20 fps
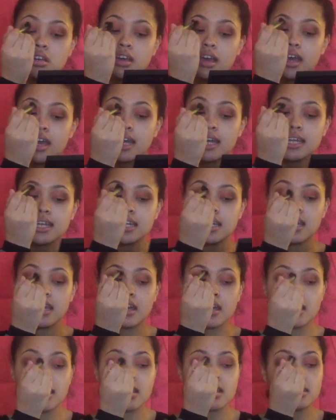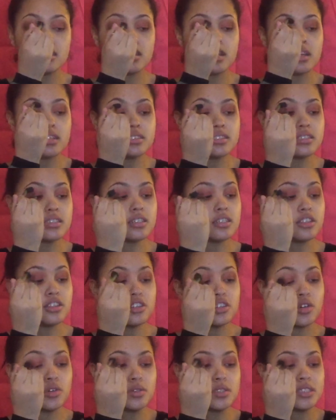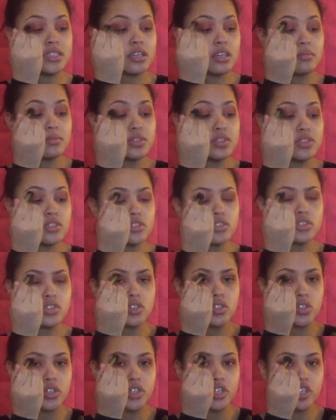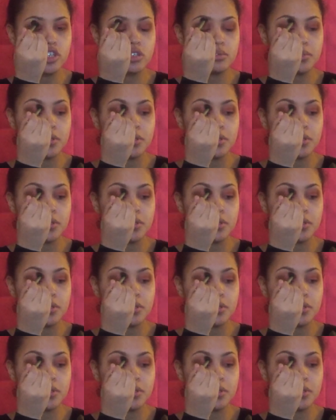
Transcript: And again, that's those same circular